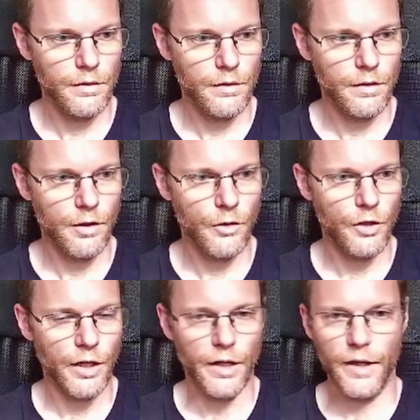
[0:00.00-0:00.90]

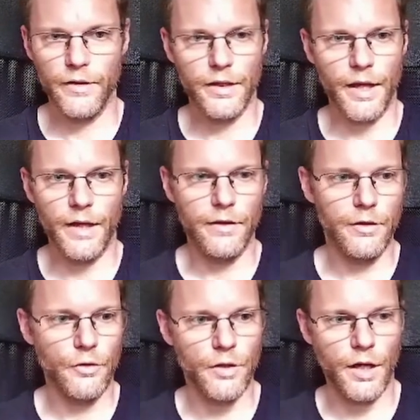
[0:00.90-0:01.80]
Okay, and again,
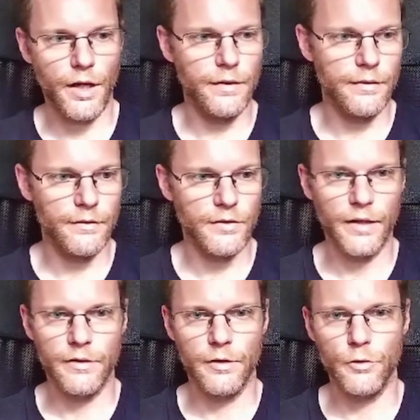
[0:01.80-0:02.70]
you can
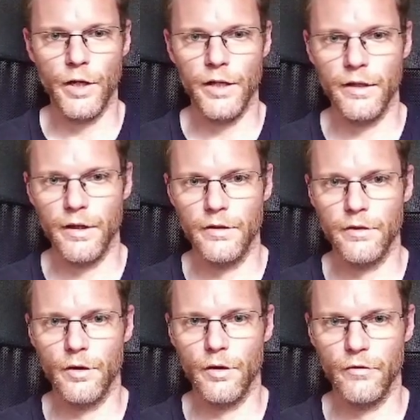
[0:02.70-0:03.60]
set the gradient
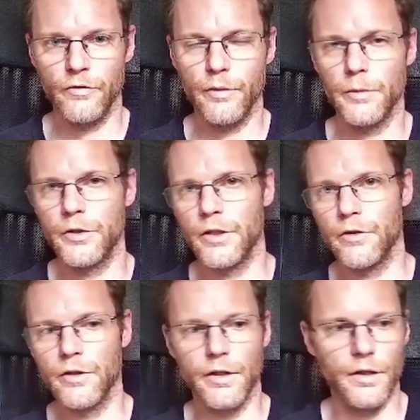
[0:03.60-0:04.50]
of the
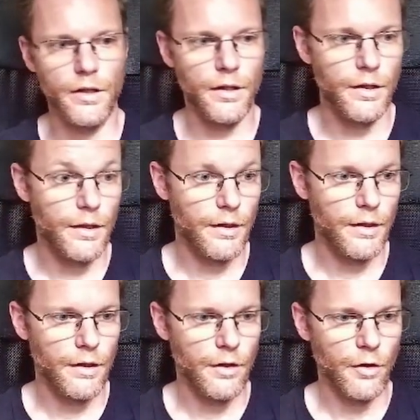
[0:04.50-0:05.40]
material.
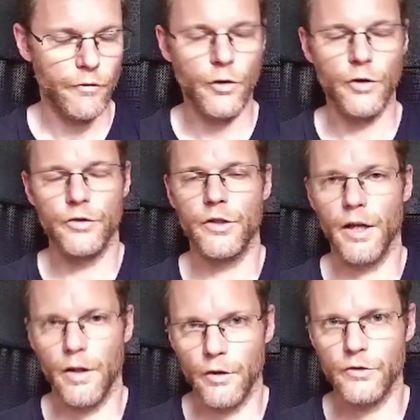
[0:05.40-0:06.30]
Of course, you can
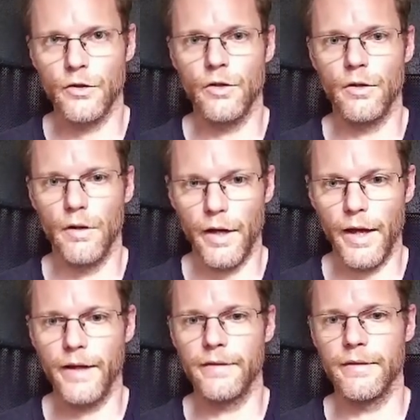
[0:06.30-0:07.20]
also
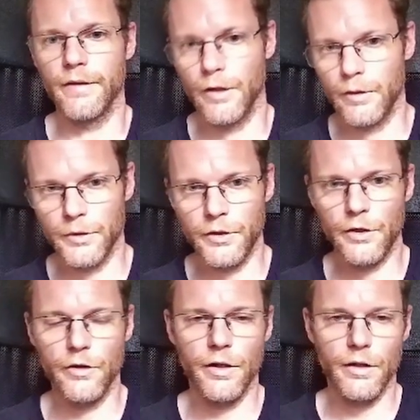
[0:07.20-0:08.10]
add another
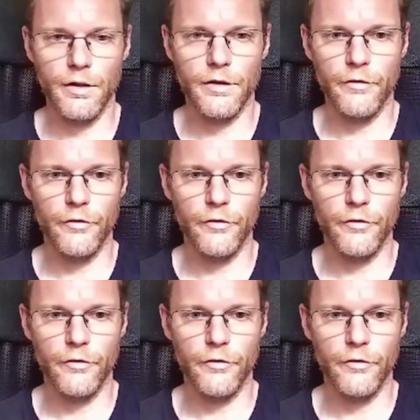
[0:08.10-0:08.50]
material if you